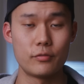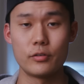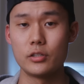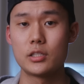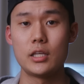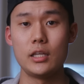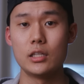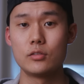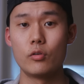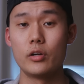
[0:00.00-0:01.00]
the first key
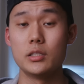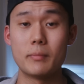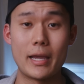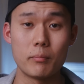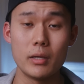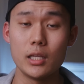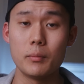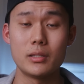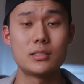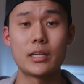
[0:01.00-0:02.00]
is for his Mac Mini,
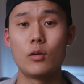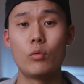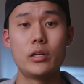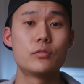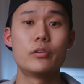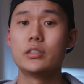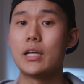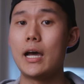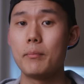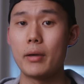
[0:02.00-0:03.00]
but the second one is for his
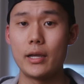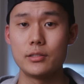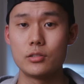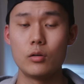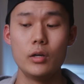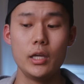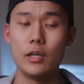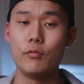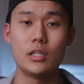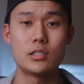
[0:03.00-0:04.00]
iPad. So
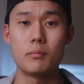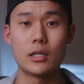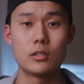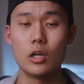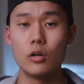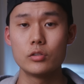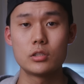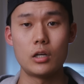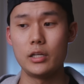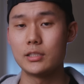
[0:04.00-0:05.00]
if he needs to make
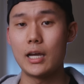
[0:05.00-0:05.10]
notes on his